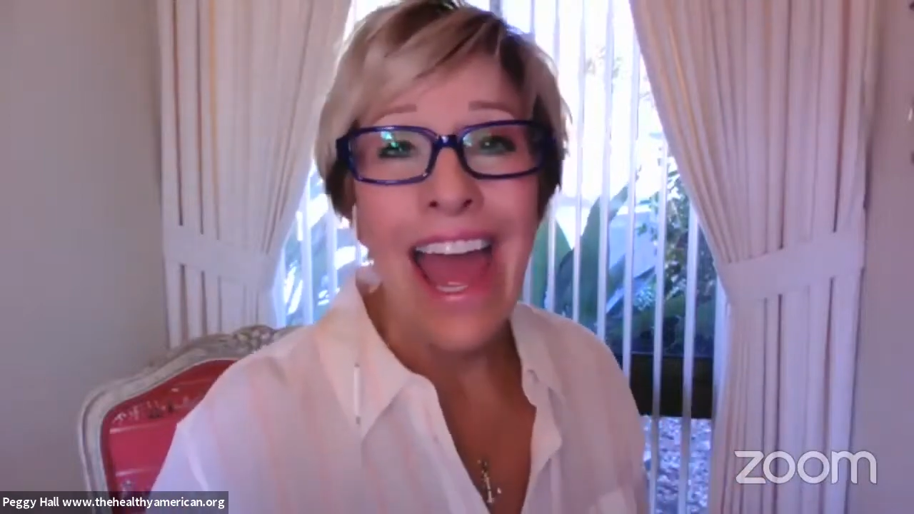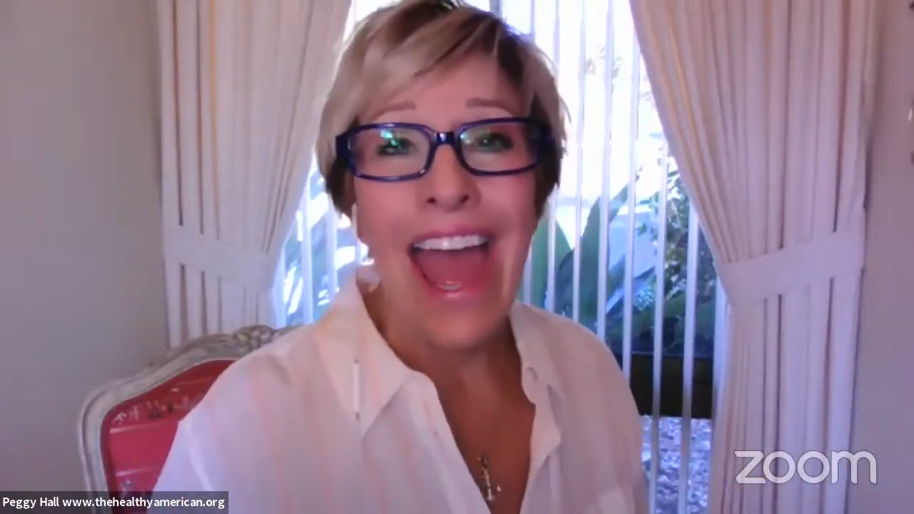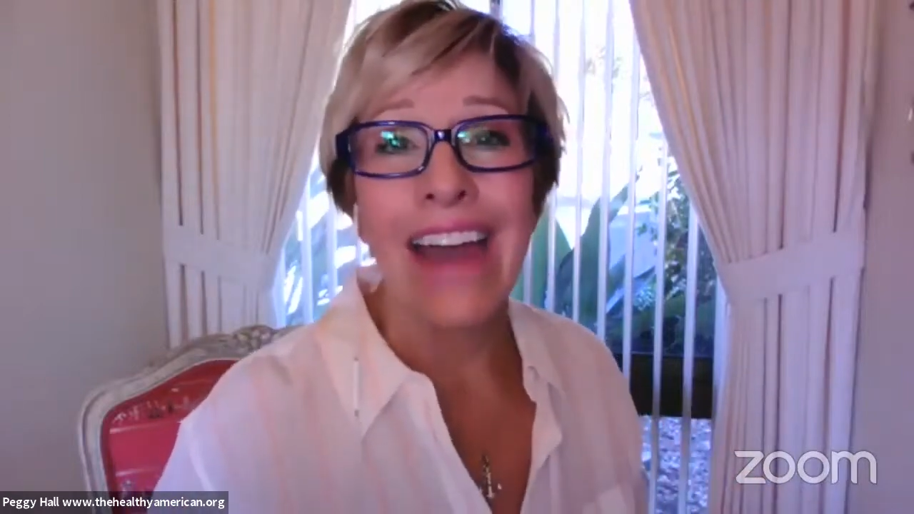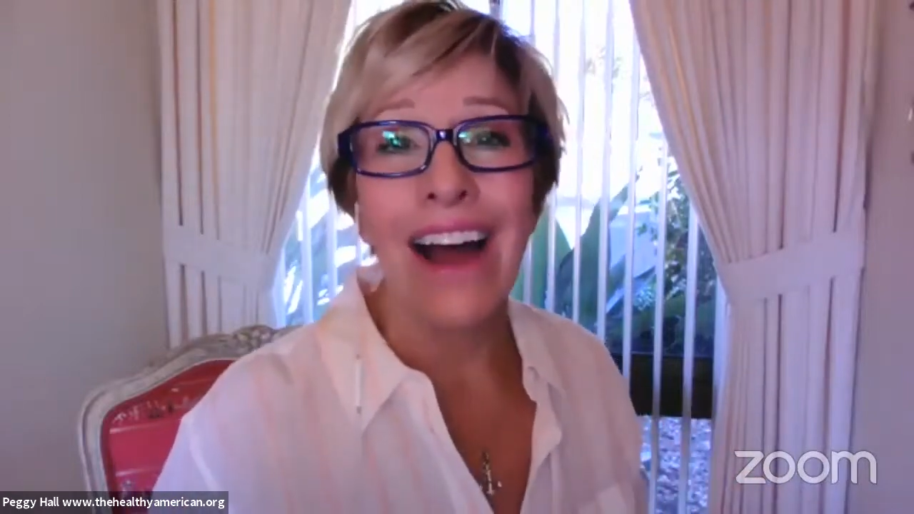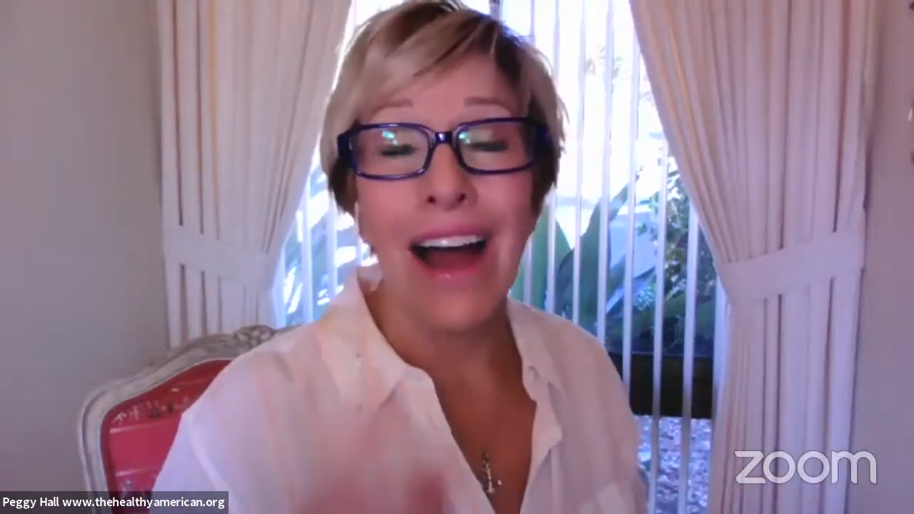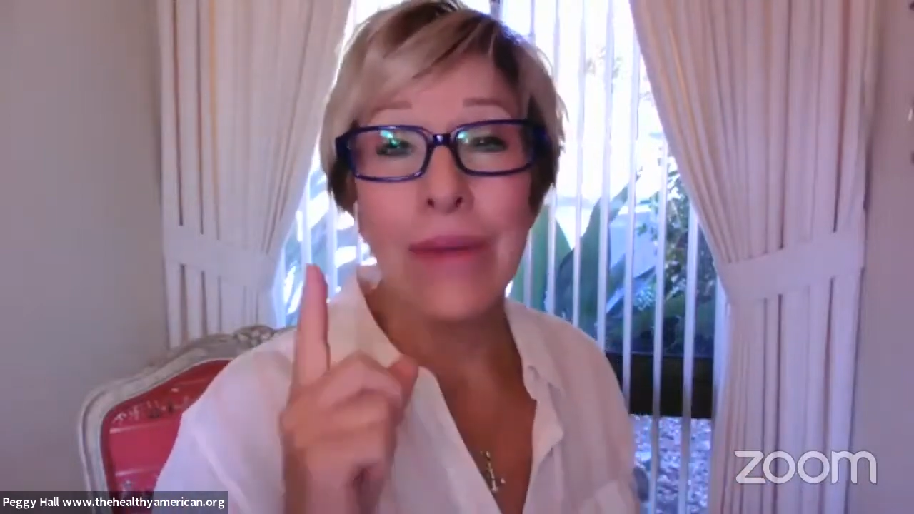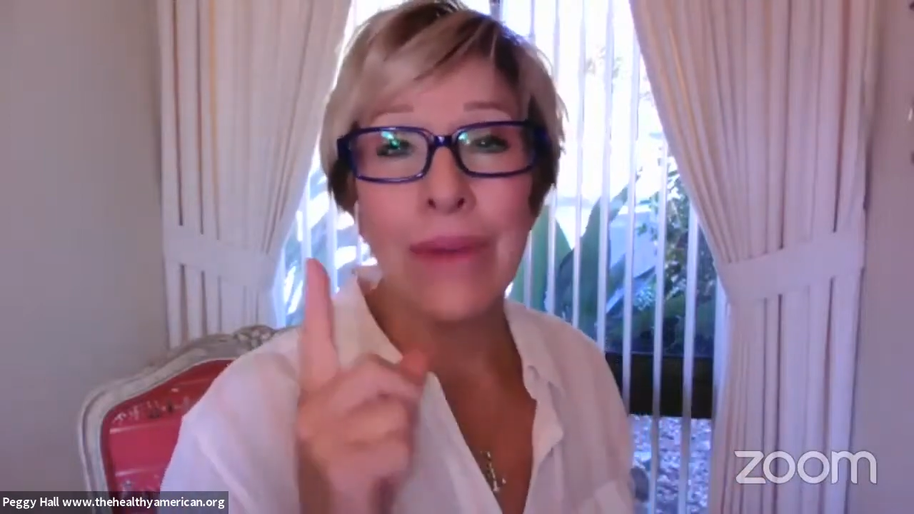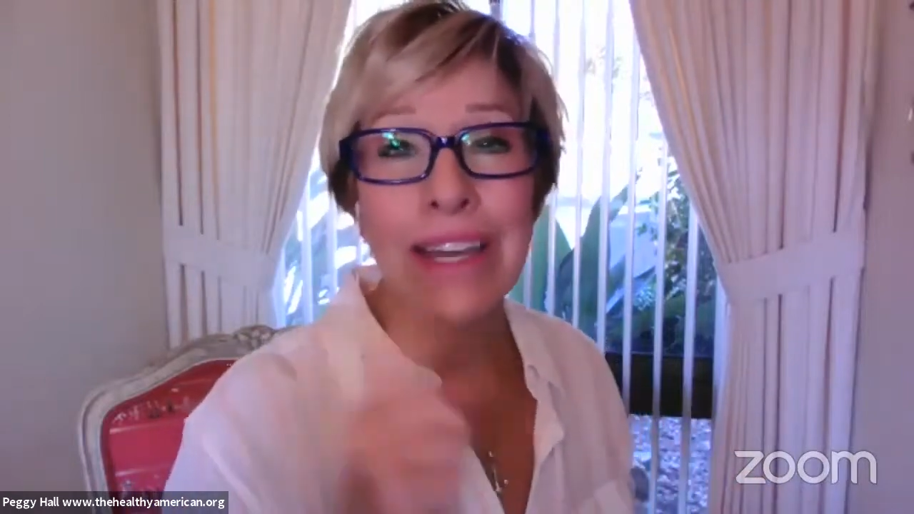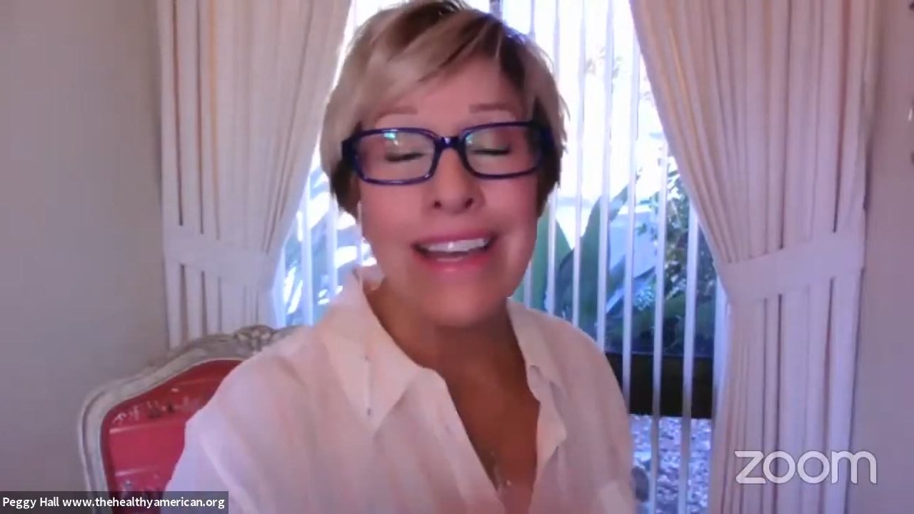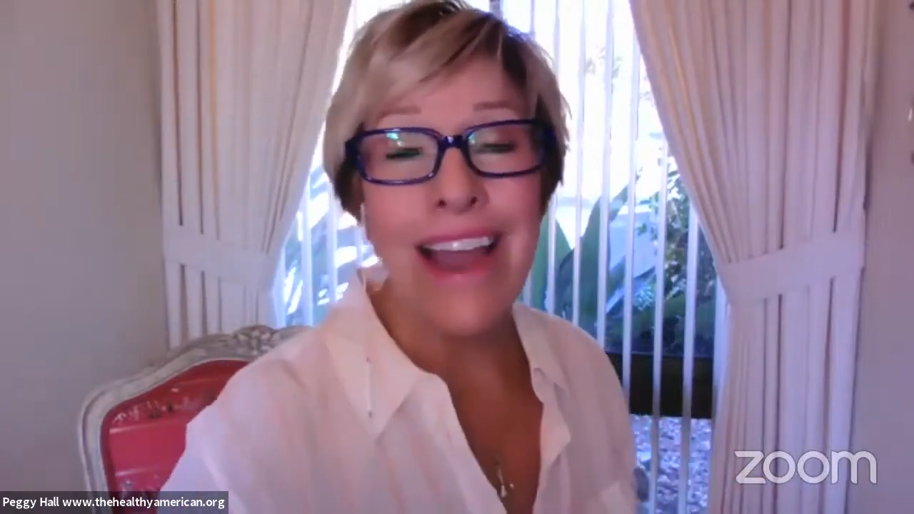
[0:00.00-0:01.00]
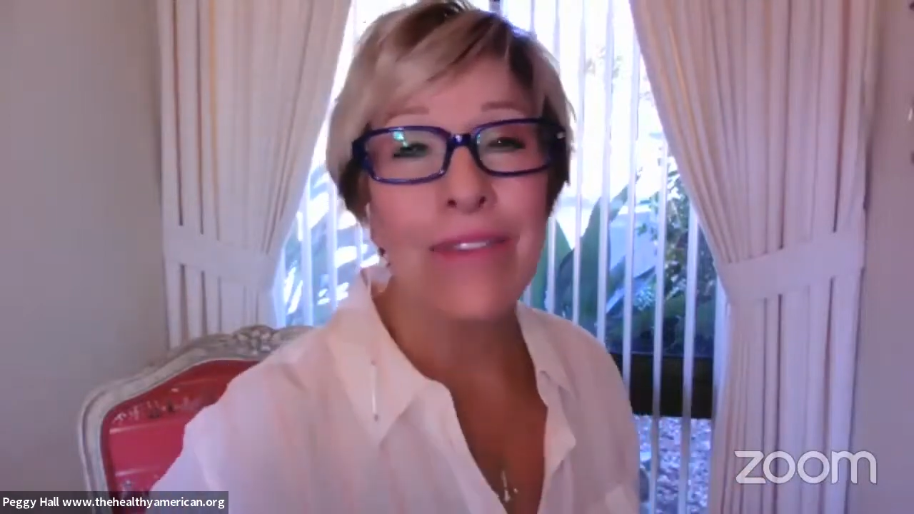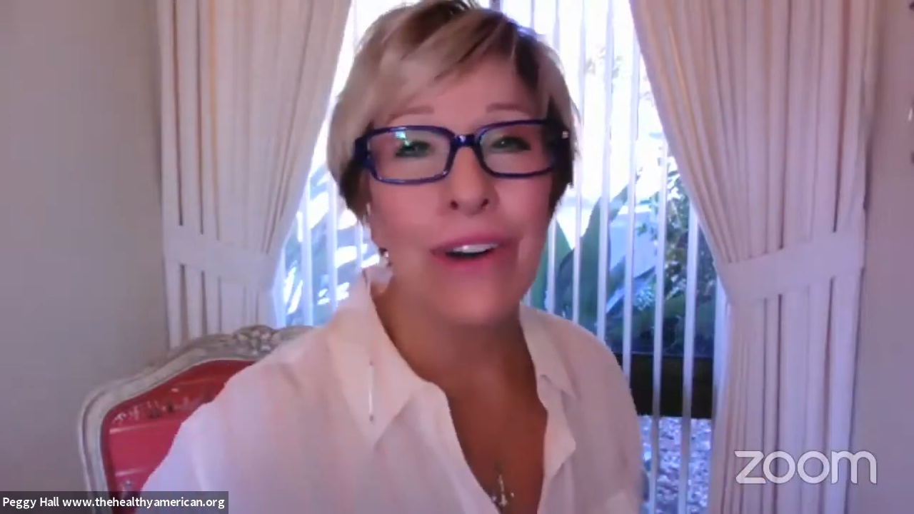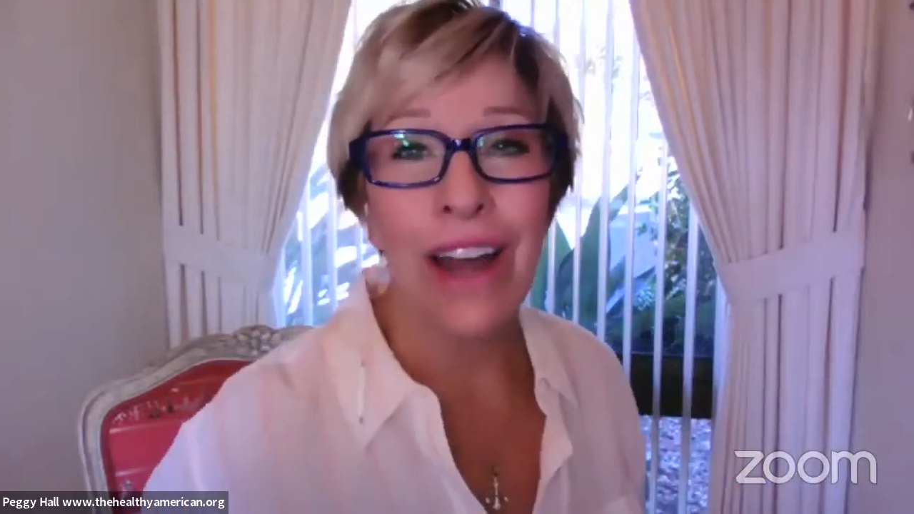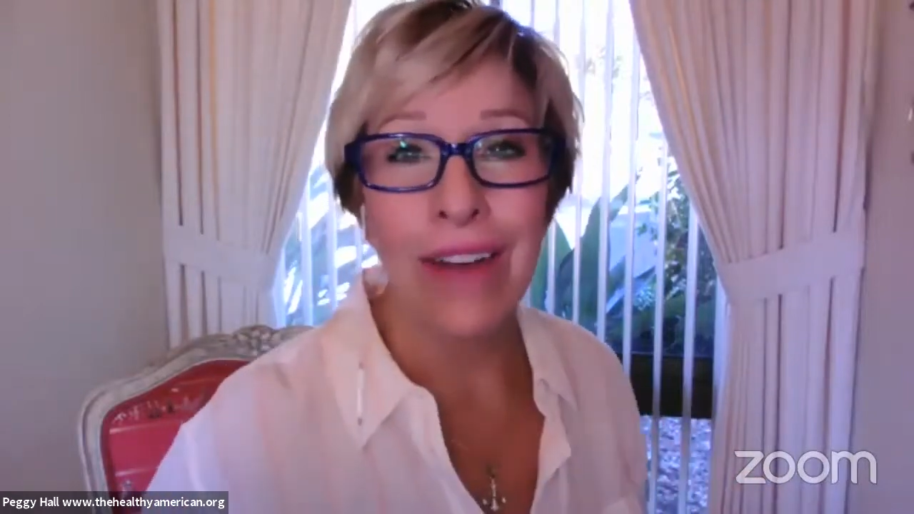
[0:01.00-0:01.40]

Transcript: and I am never,